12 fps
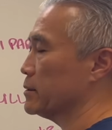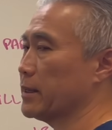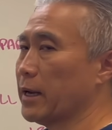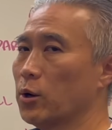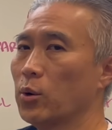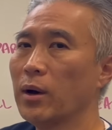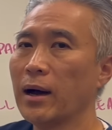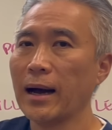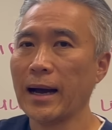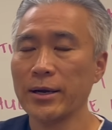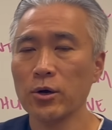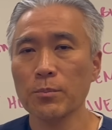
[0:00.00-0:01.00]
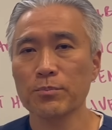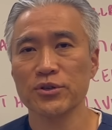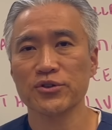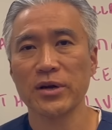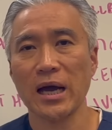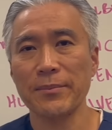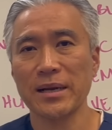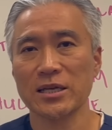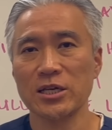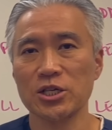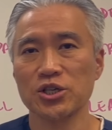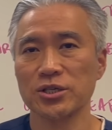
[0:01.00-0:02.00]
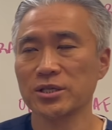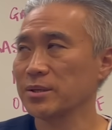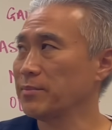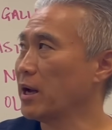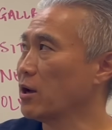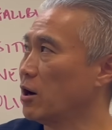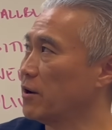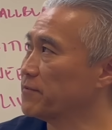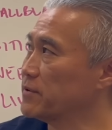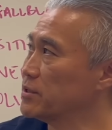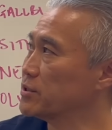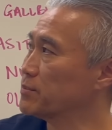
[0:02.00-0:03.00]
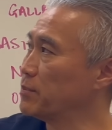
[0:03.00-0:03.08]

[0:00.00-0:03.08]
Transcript: Now, I don't prescribe medications in my office,